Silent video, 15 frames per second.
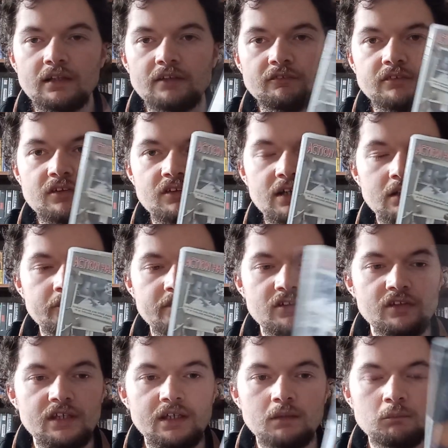level design of
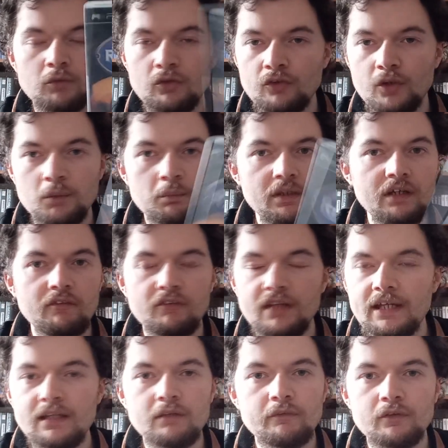this game does not appear on
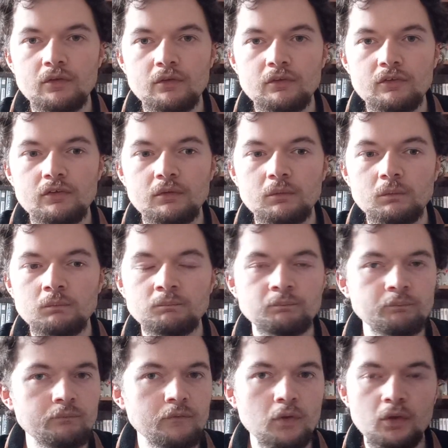any other console.
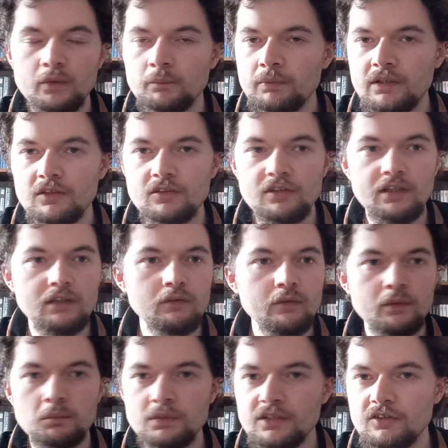Not on the PC, not
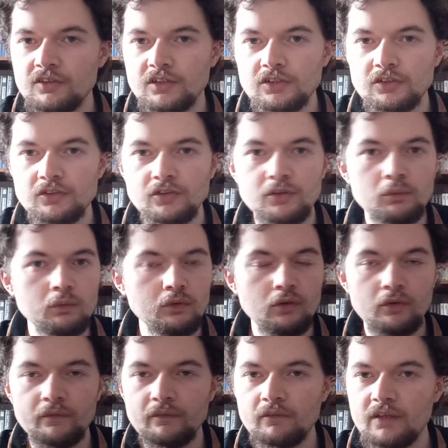on the PlayStation 2,
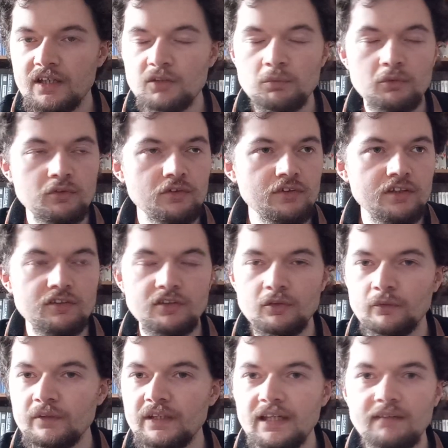not on the Xbox 360
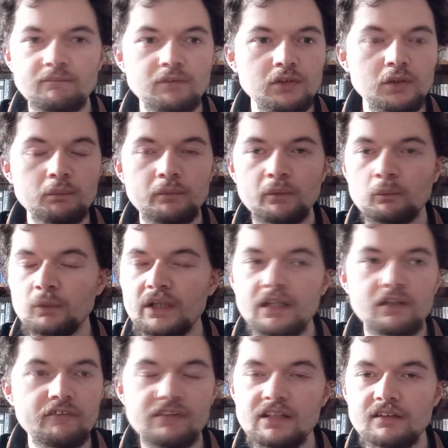or the GameCube or the
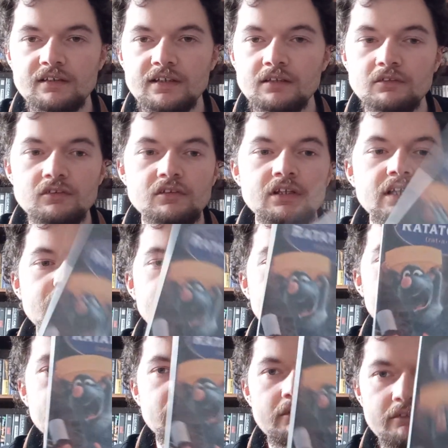Wii or anything else.
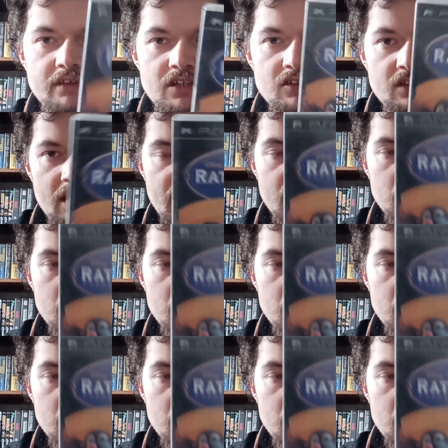This